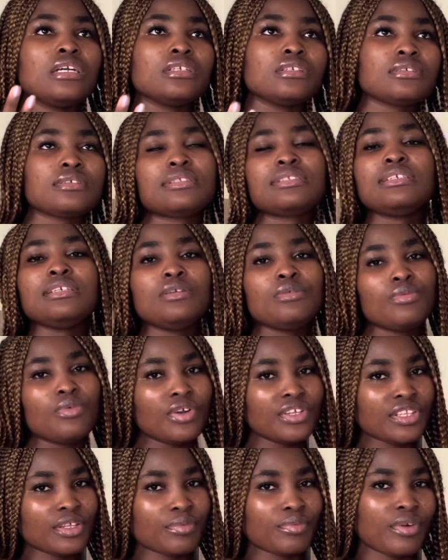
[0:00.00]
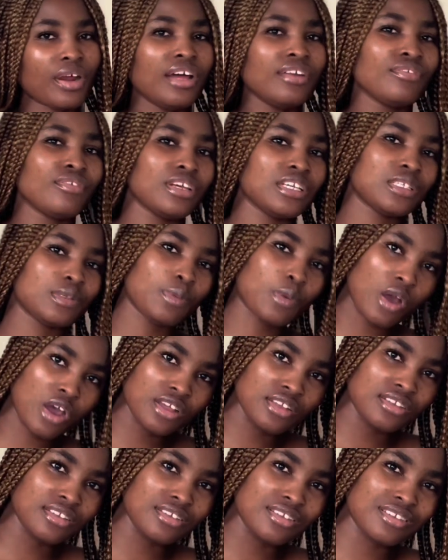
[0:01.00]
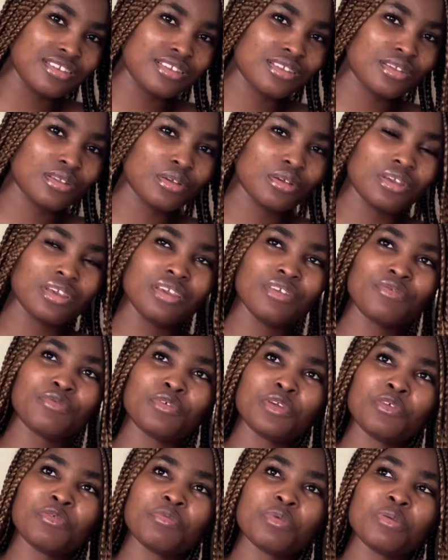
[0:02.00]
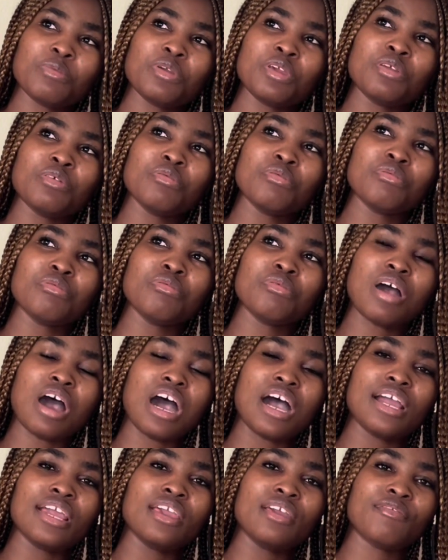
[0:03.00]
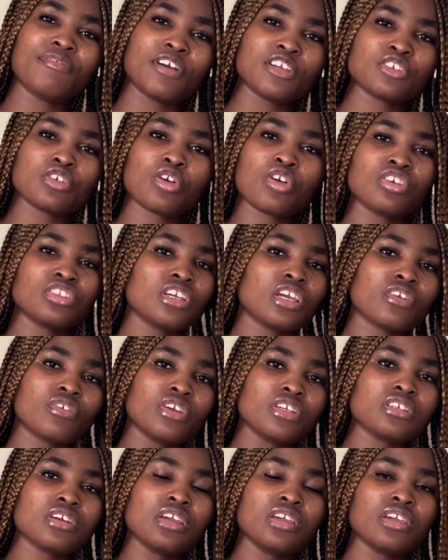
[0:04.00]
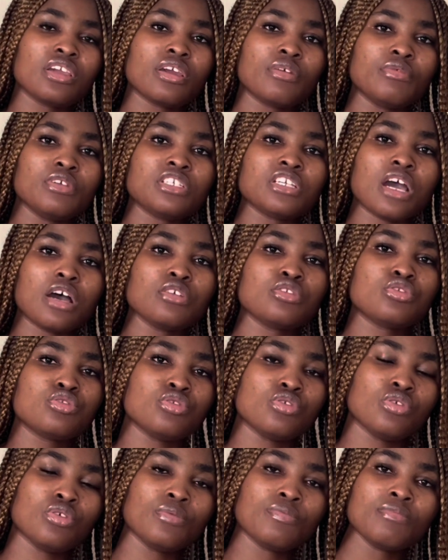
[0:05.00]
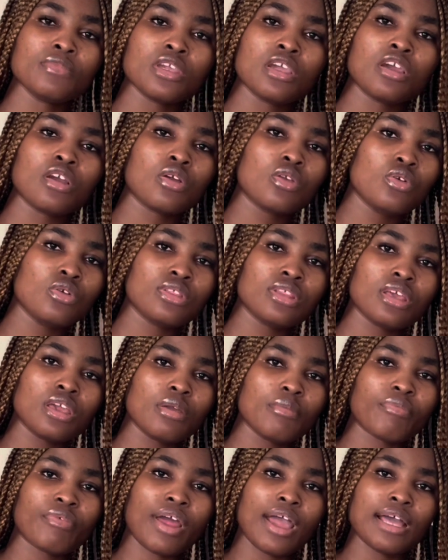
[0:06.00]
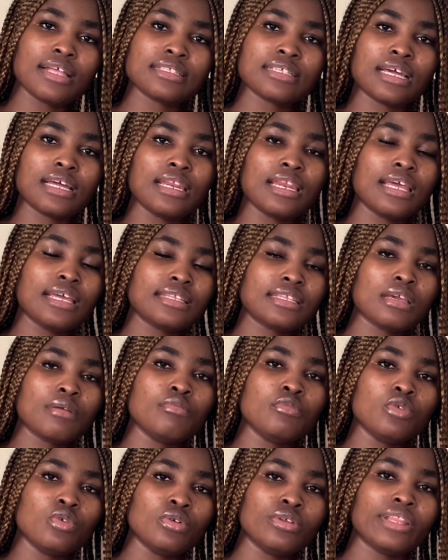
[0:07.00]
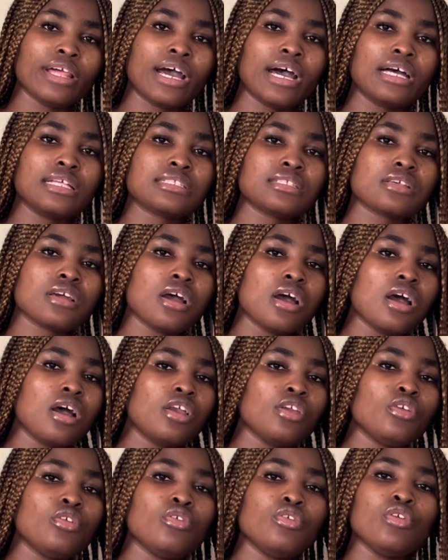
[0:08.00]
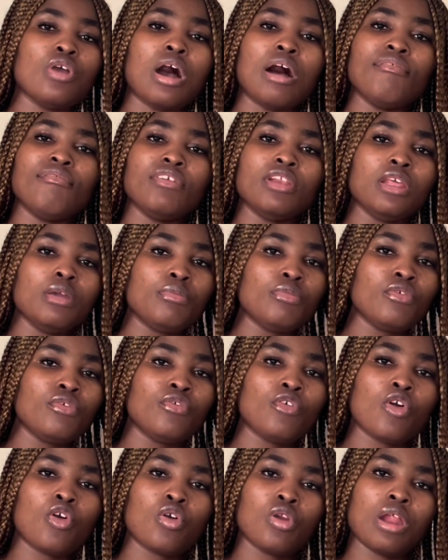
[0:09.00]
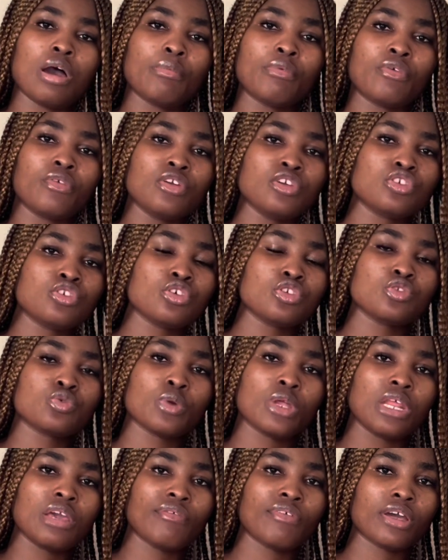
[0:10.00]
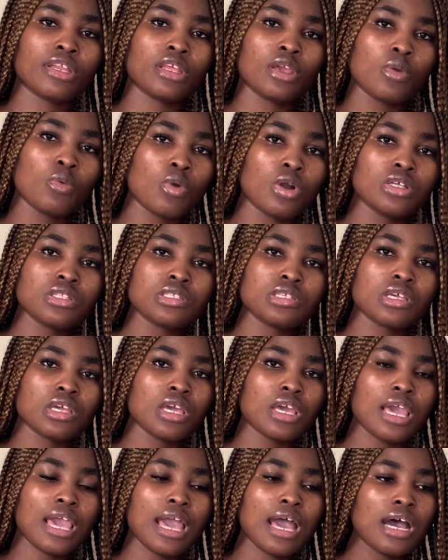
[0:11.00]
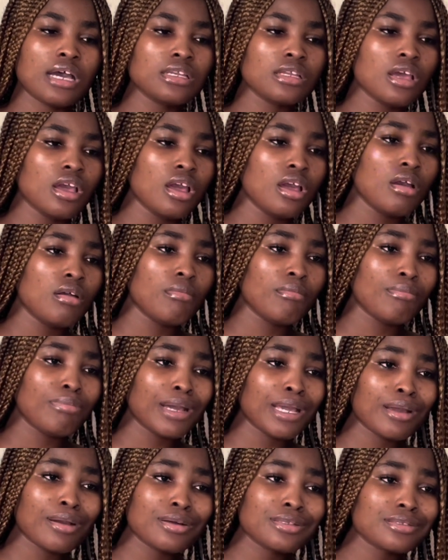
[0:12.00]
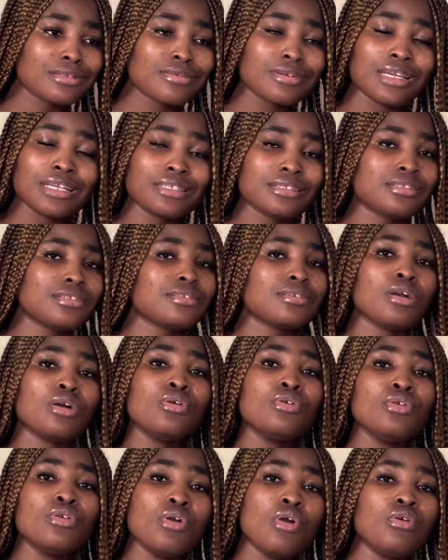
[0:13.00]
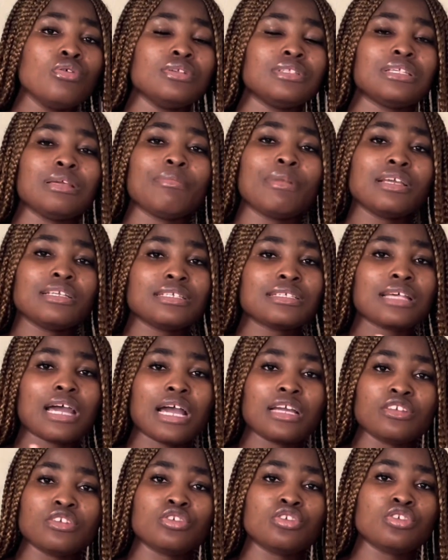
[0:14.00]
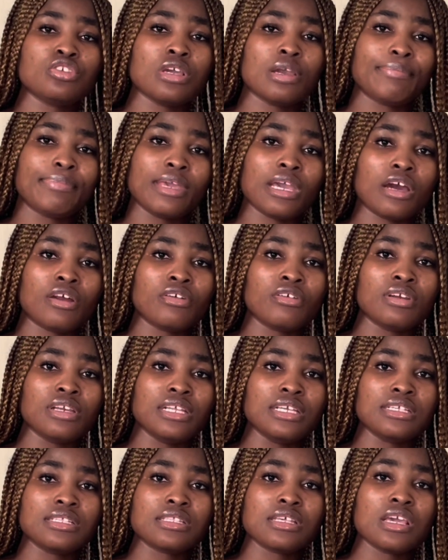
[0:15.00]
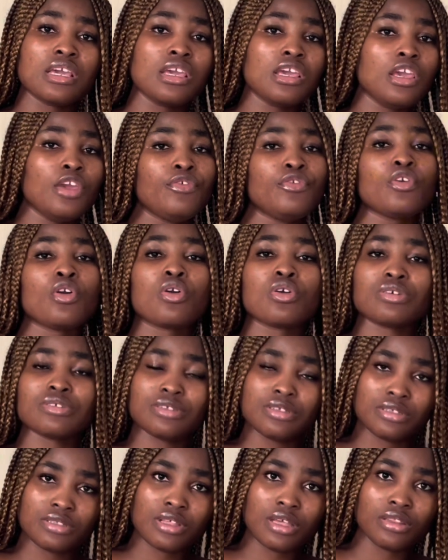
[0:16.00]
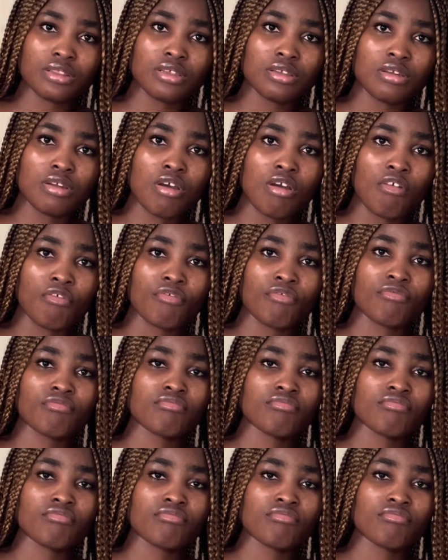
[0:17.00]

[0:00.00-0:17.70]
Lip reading: see what the brand responds. So if maybe you are a fashion content creator, you can reach out to clothing brands and let them know that, you know, you're available for collaborations whenever they want it. And by God's grace, who knows, they might just add you to their PRO list if you're consistent enough.